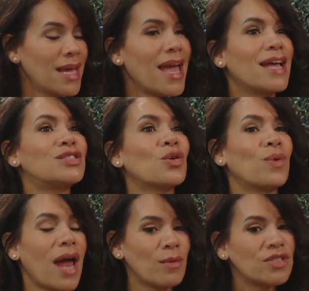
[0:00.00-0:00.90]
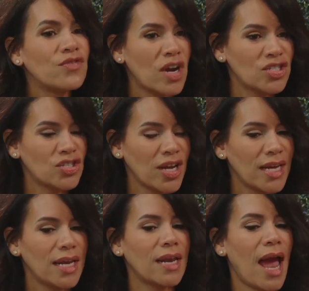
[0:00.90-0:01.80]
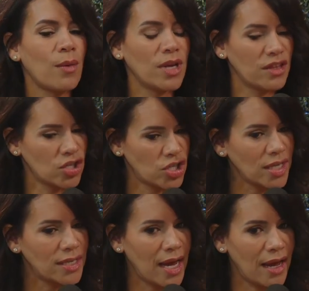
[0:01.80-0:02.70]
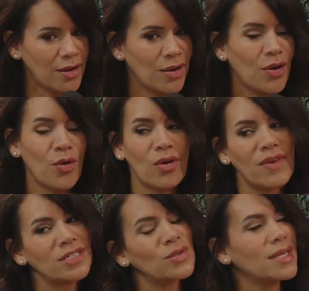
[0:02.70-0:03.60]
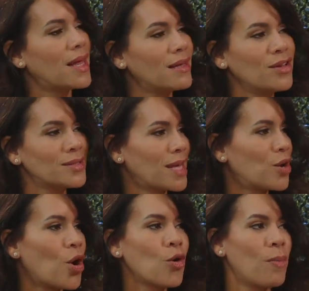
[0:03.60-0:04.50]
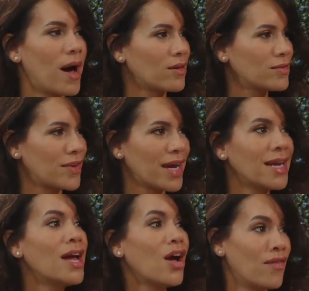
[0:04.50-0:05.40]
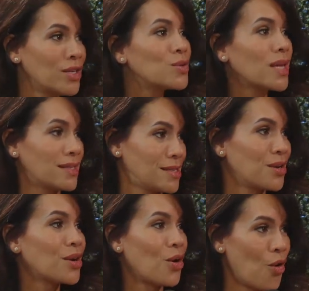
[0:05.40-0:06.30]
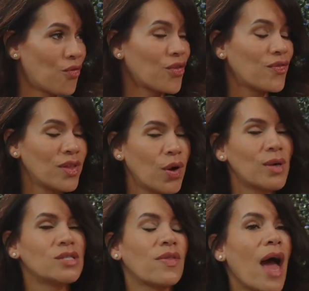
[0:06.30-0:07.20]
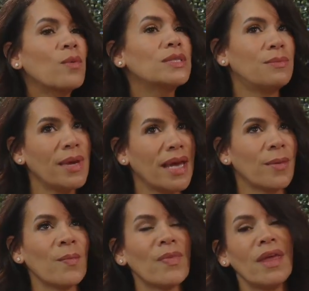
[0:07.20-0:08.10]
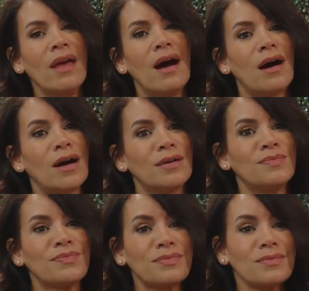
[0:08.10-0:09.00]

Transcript: And so when I was frustrated, I would either shut down or eventually that, you know, it's like a Coke bottle, right? Eventually it's going to overflow. And so that was me. Um,